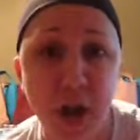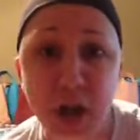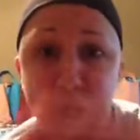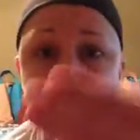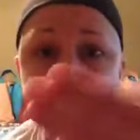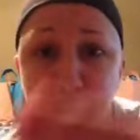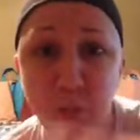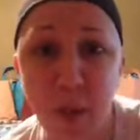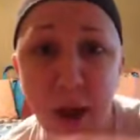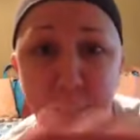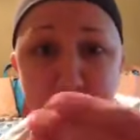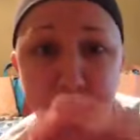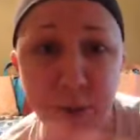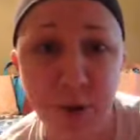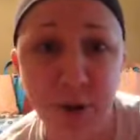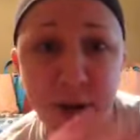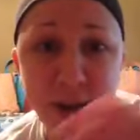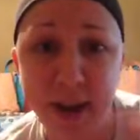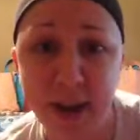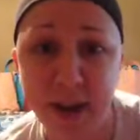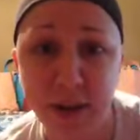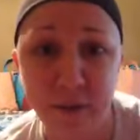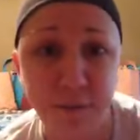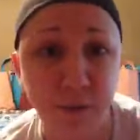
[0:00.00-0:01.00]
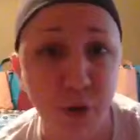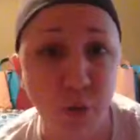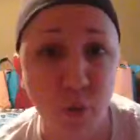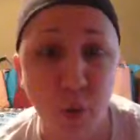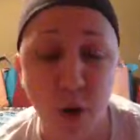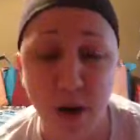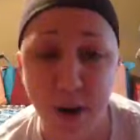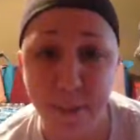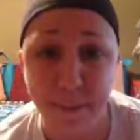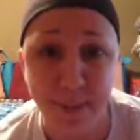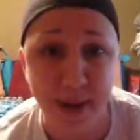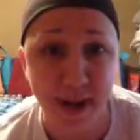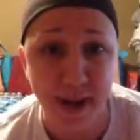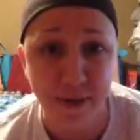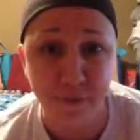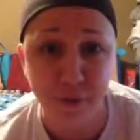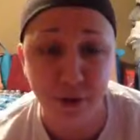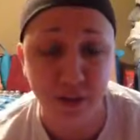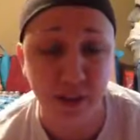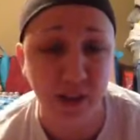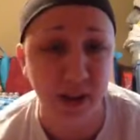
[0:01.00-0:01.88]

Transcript: swipe your hand if you want to pay for